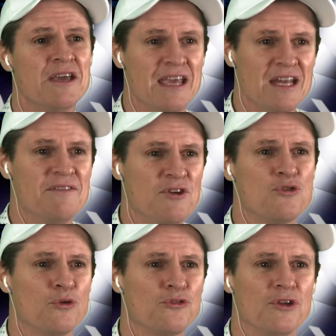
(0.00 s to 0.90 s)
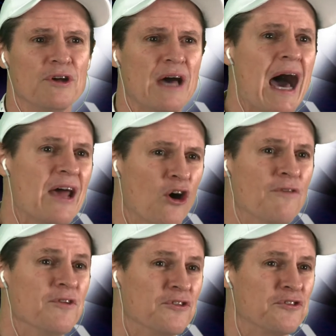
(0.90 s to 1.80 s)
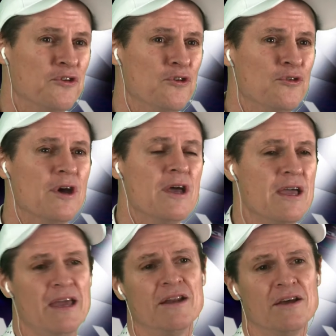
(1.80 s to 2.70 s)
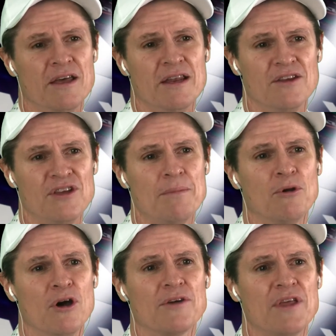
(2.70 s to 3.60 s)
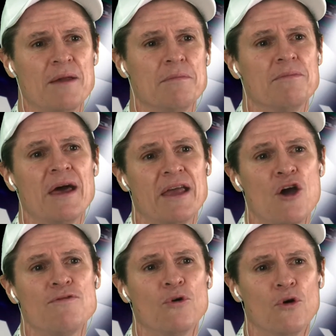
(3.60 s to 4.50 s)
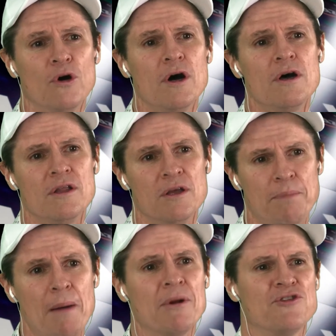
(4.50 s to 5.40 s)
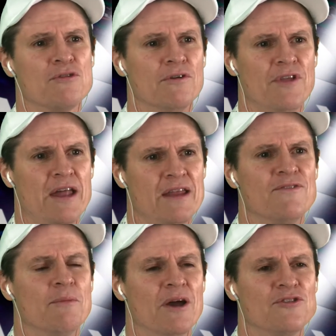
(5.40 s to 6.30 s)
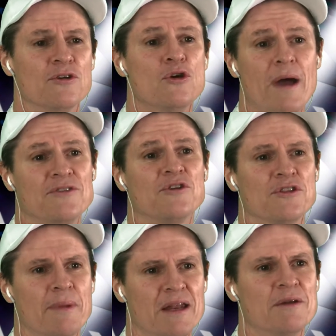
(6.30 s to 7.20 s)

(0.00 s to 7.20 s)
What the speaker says: individuals aren't often sued in an example like that. They go for the publisher of that information who has got the money